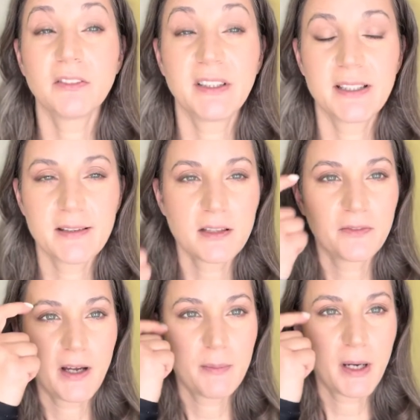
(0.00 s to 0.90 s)

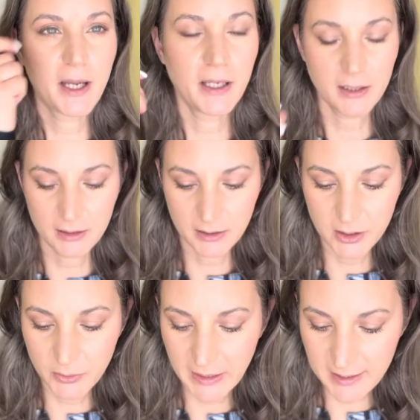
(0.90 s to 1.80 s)
intensify my
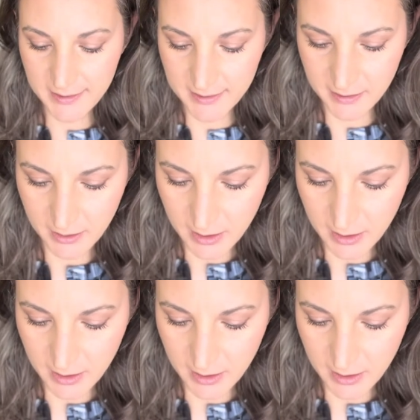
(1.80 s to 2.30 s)
crease.